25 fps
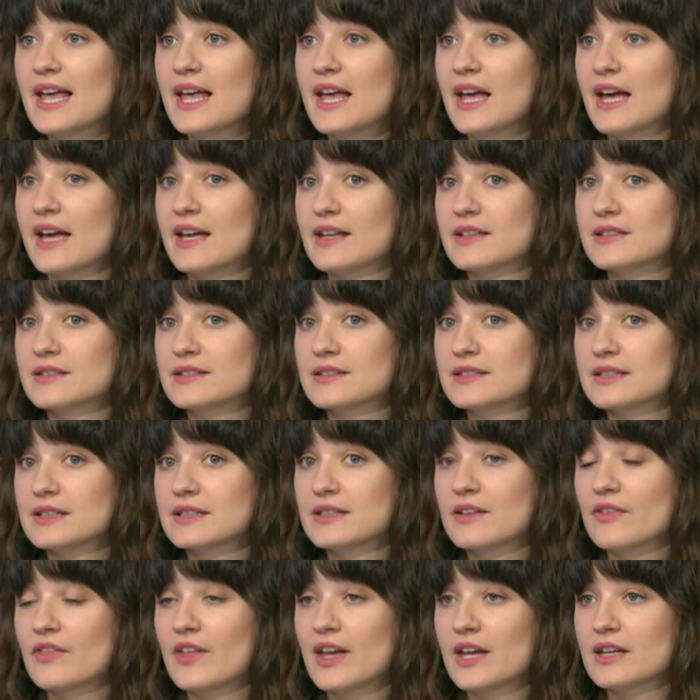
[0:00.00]
And
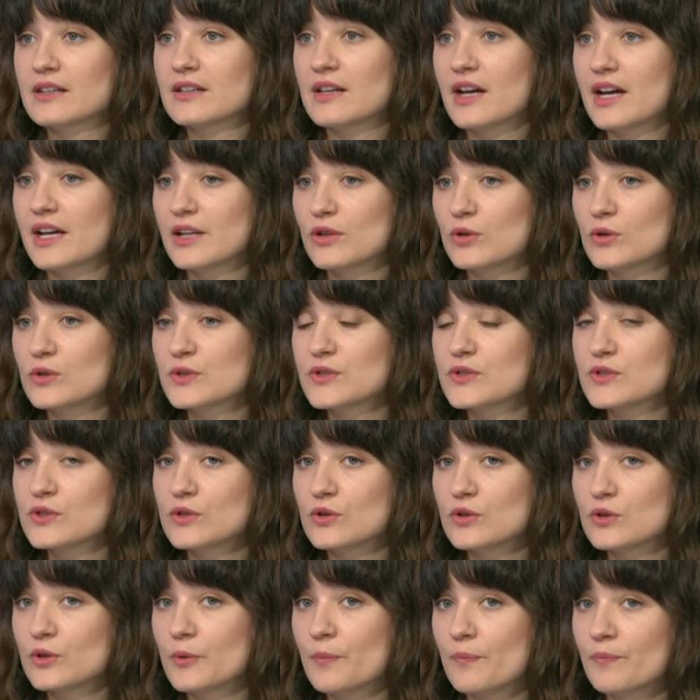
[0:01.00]
uh, then I
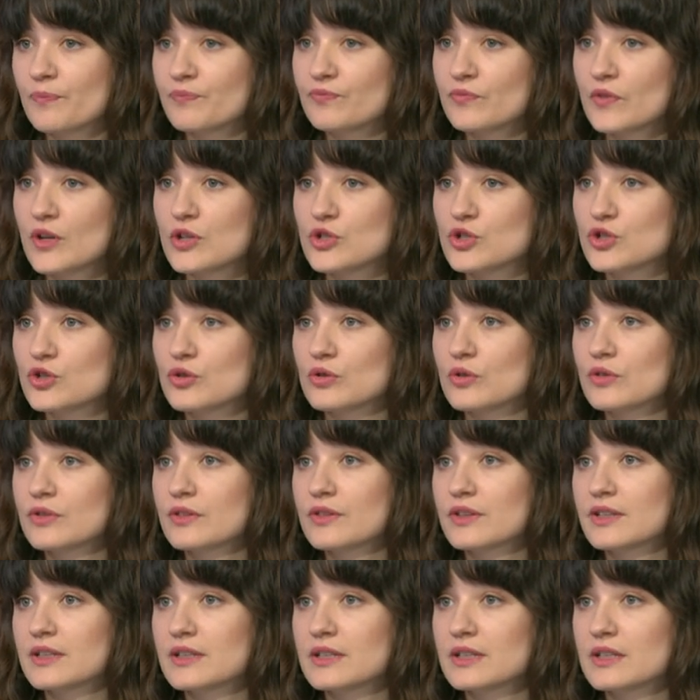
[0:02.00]
also
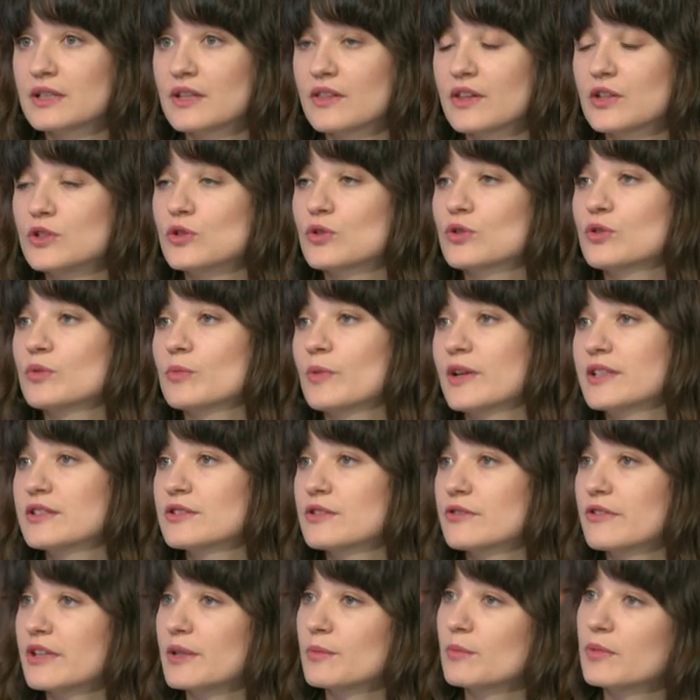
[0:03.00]
shot uh, the
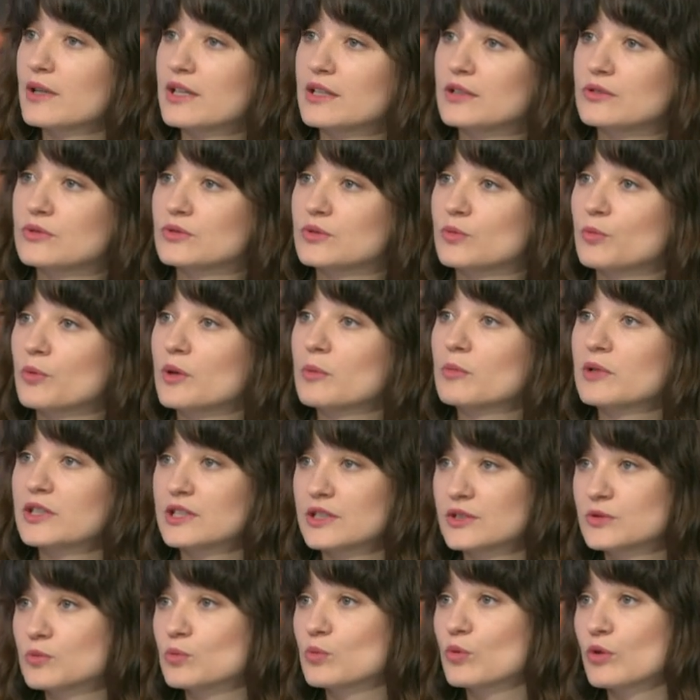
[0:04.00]
documentary about women
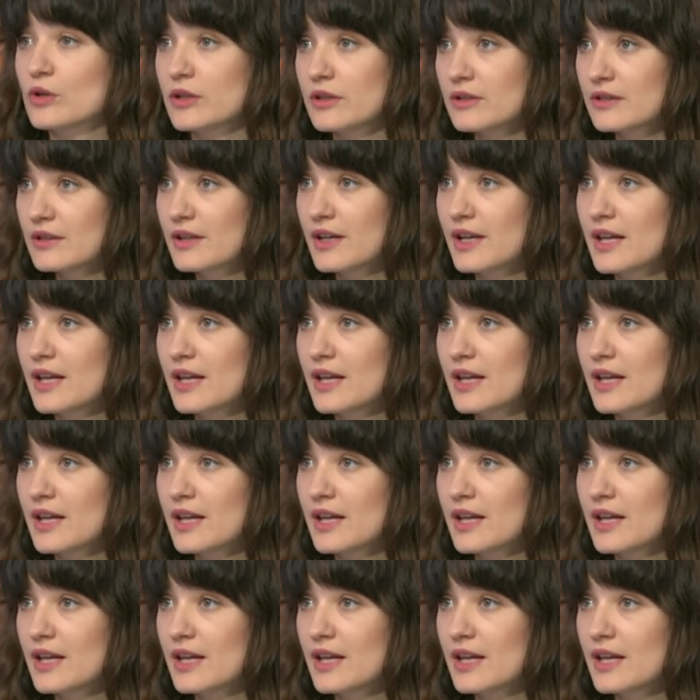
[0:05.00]
at war.